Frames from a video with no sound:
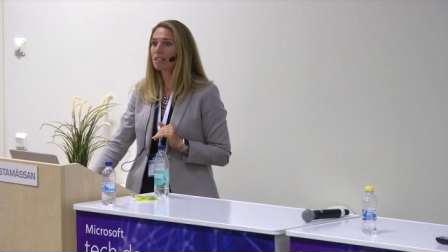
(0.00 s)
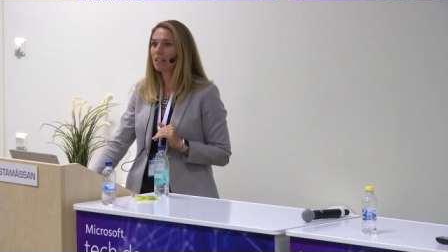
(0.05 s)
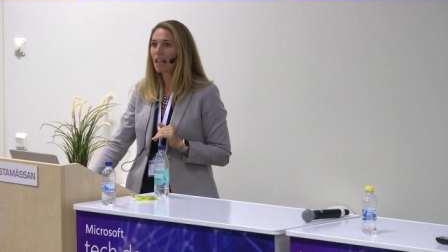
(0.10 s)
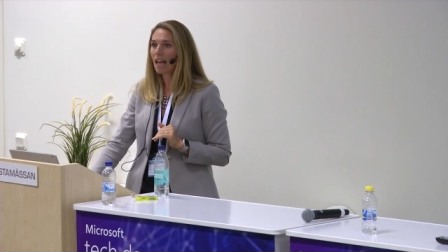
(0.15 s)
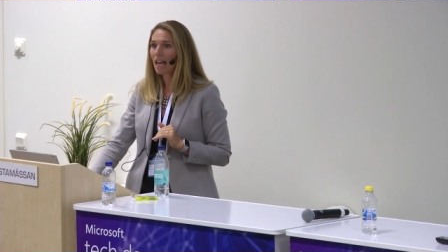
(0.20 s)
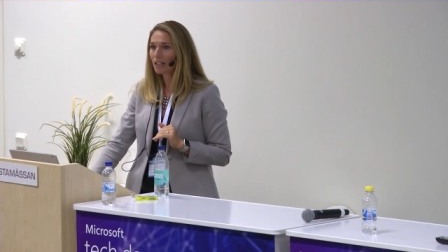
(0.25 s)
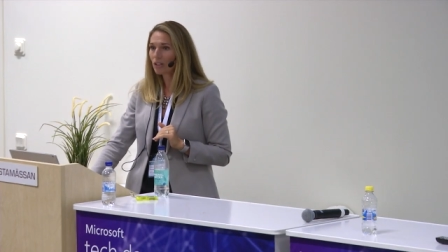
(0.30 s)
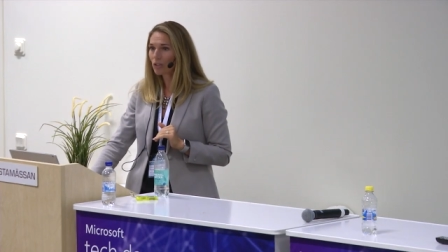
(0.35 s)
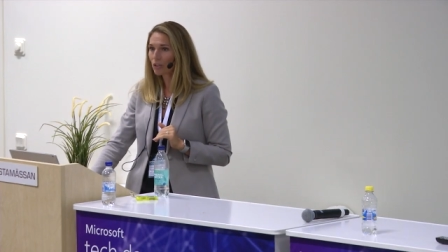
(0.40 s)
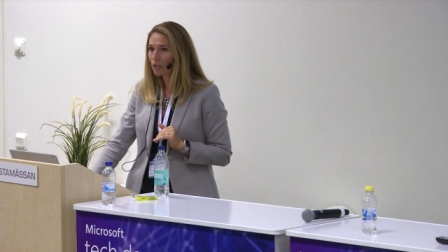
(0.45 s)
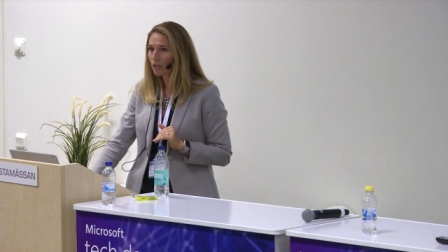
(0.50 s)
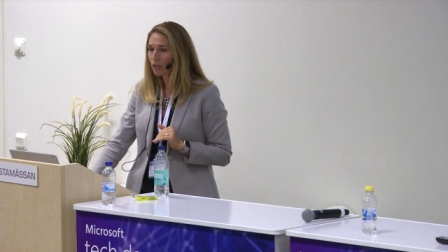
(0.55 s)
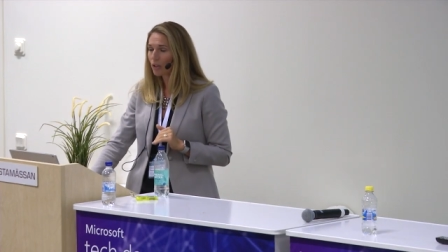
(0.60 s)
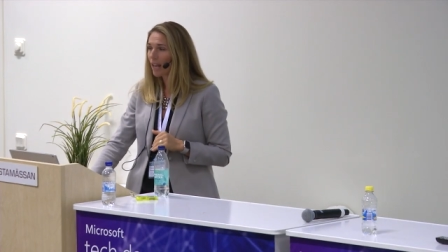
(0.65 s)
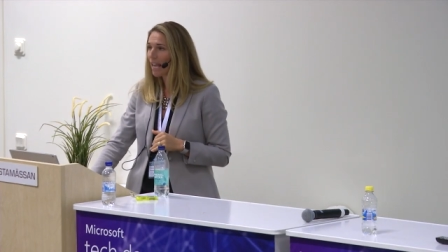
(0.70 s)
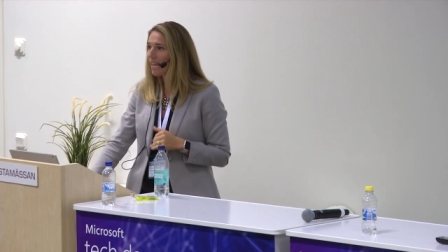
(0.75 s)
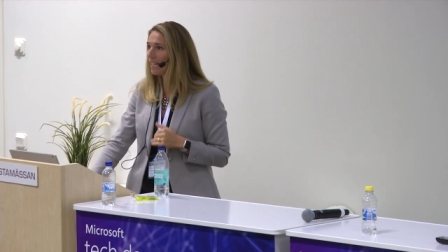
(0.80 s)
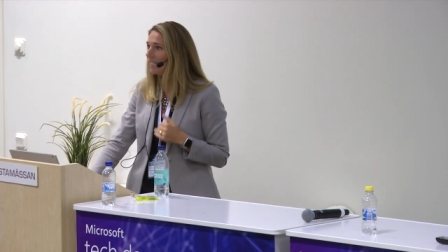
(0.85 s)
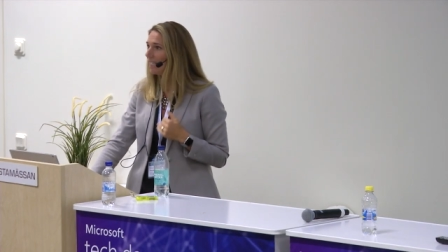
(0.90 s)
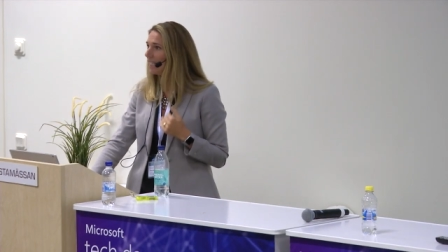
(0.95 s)
answer
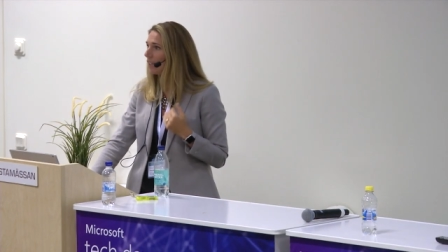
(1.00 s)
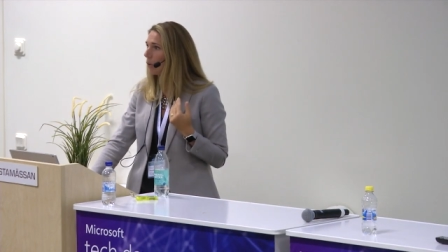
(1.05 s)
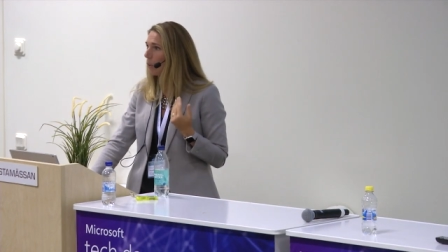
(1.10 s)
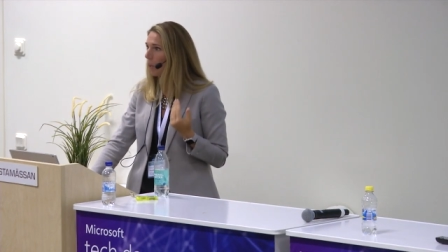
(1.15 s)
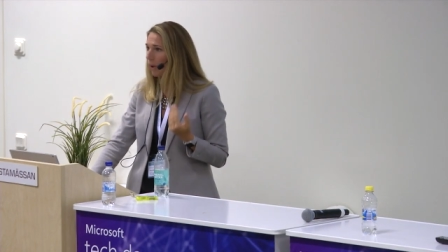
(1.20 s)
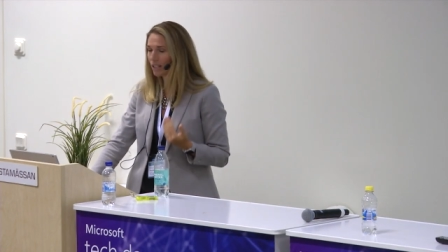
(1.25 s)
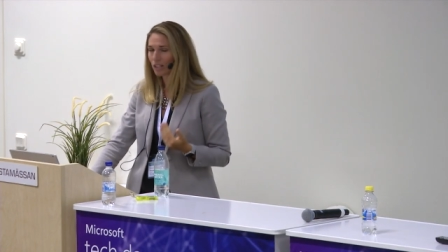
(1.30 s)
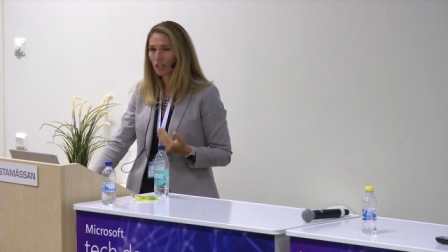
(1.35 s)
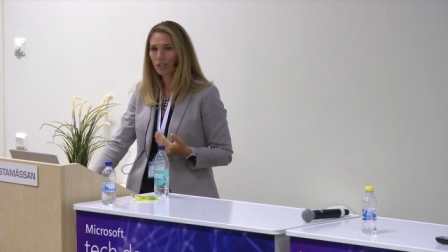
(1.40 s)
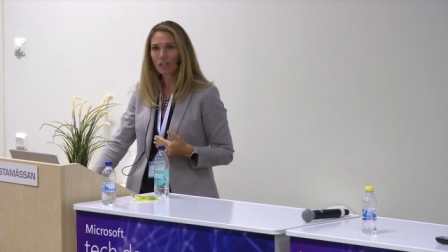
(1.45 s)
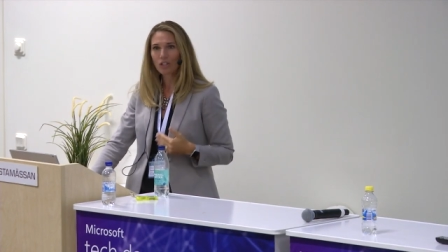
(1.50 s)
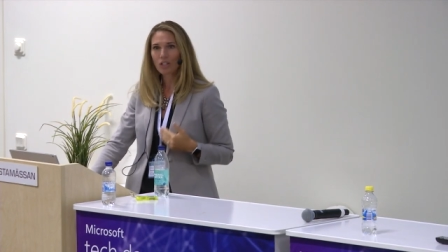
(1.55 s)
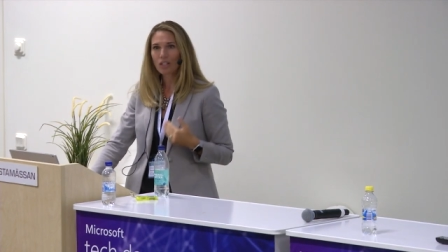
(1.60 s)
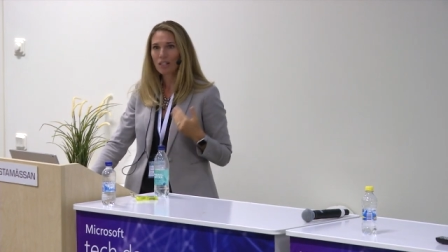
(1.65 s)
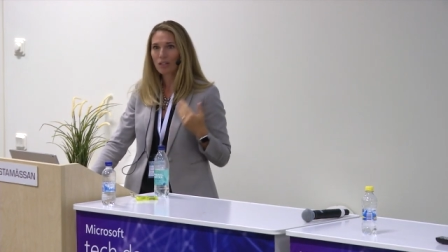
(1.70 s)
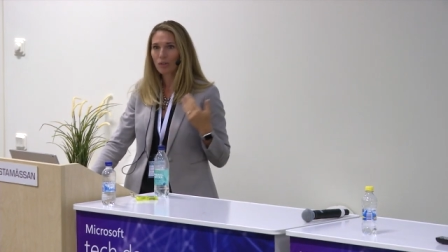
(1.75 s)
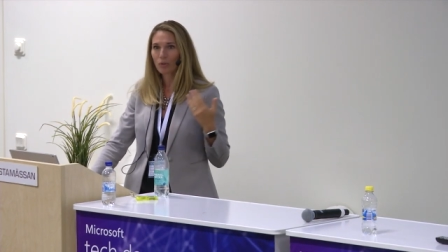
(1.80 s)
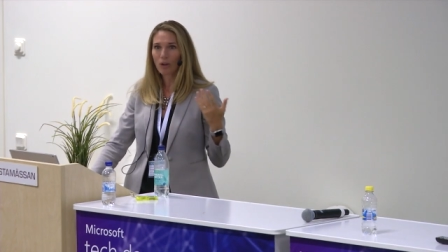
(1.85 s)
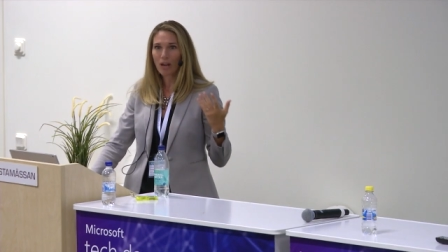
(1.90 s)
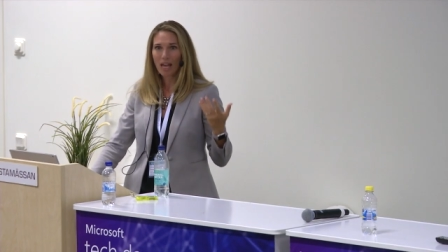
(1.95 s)
any
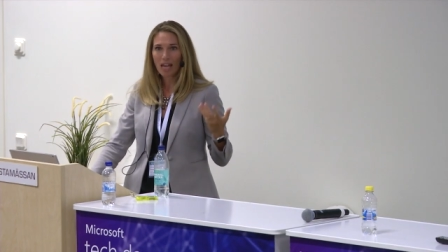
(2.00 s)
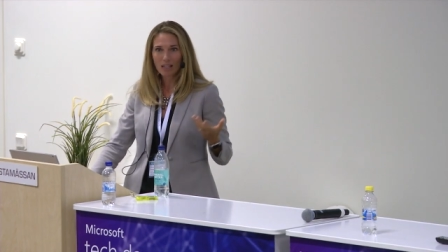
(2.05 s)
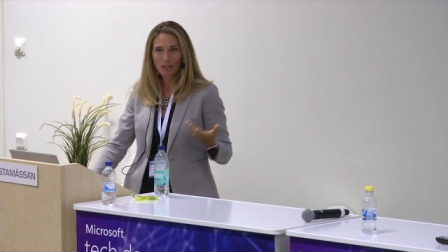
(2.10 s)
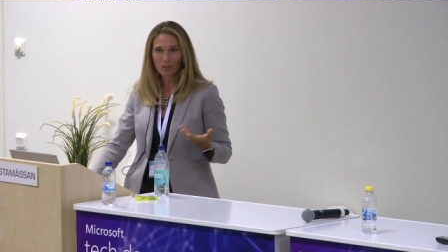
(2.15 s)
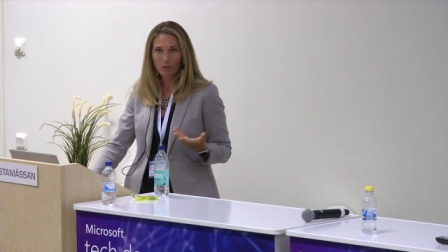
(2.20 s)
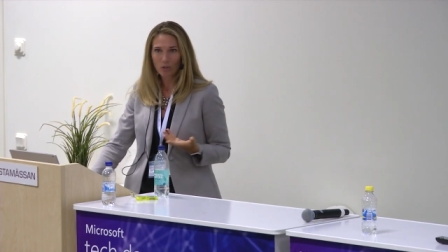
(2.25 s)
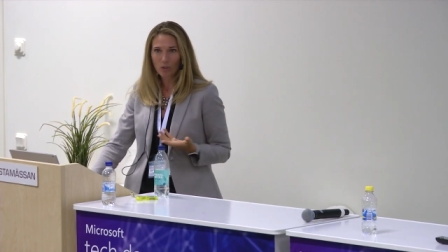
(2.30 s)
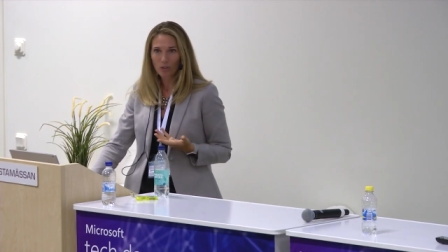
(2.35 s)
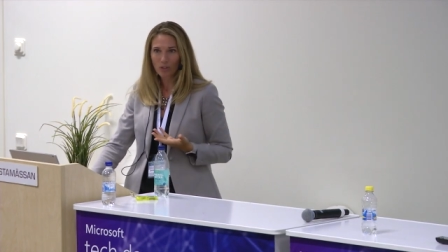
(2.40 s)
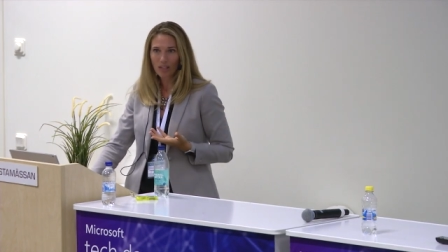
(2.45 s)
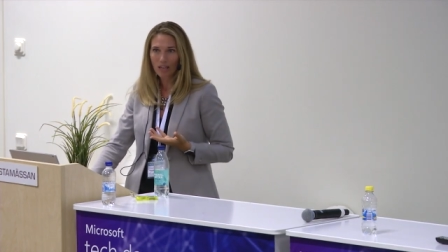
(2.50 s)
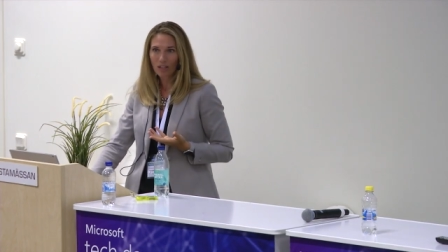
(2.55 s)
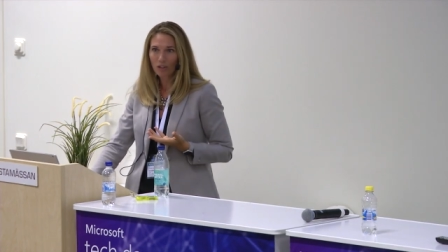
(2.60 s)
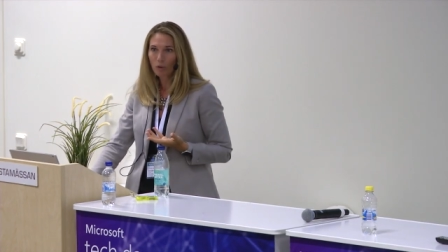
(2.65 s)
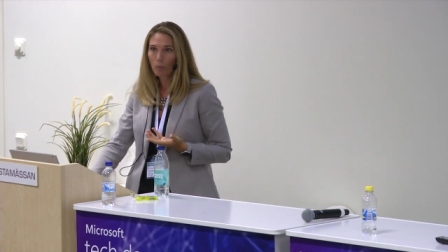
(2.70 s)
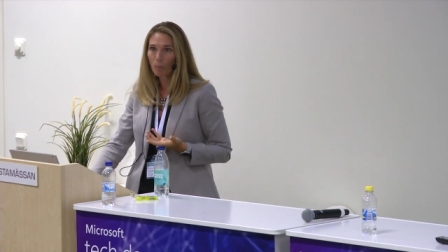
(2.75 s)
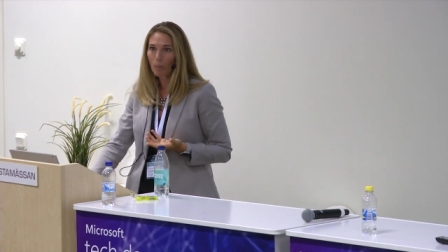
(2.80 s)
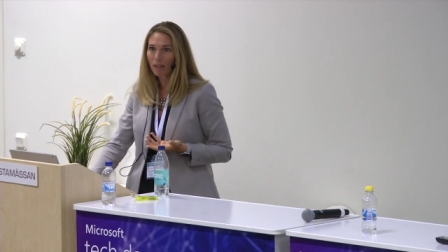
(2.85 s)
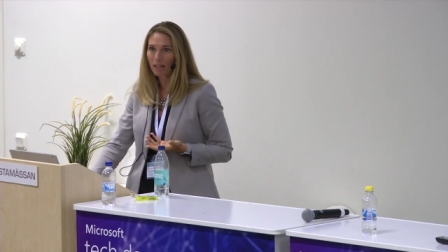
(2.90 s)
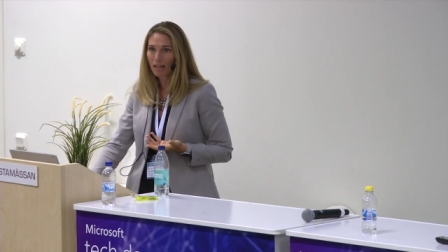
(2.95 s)
questions or answers that
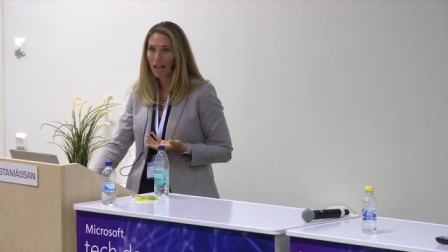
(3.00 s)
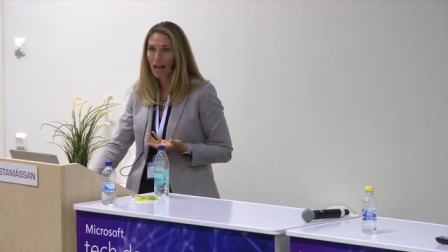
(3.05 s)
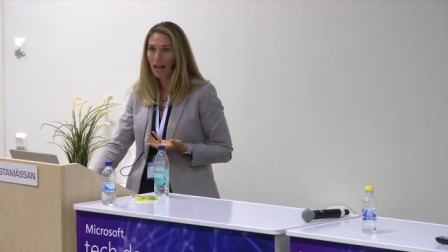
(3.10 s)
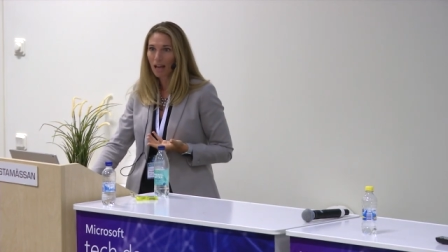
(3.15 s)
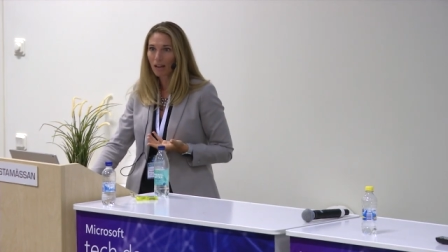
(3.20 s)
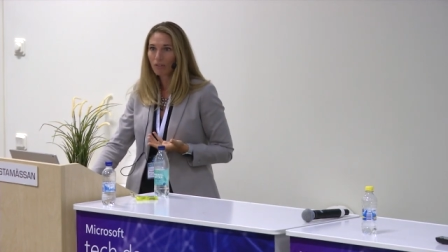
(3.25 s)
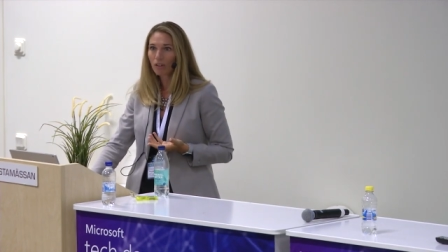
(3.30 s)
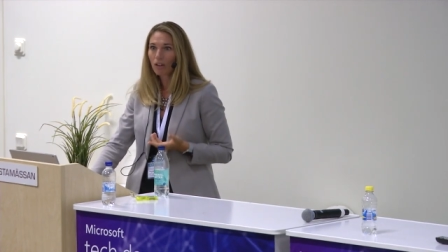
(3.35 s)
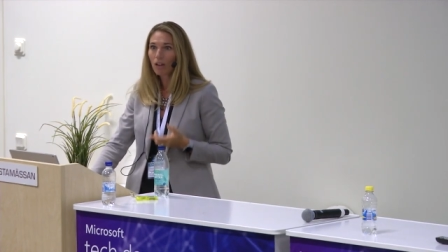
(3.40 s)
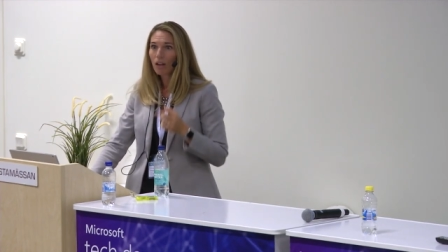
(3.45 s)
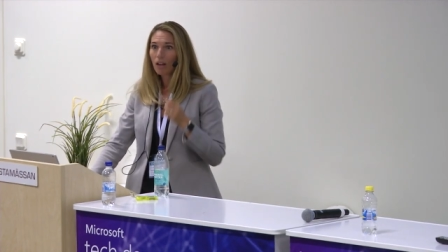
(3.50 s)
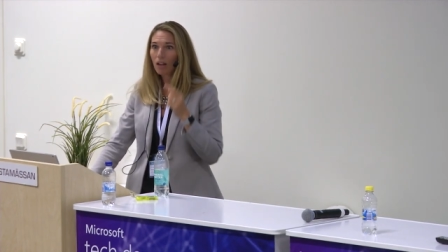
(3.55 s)
you might have.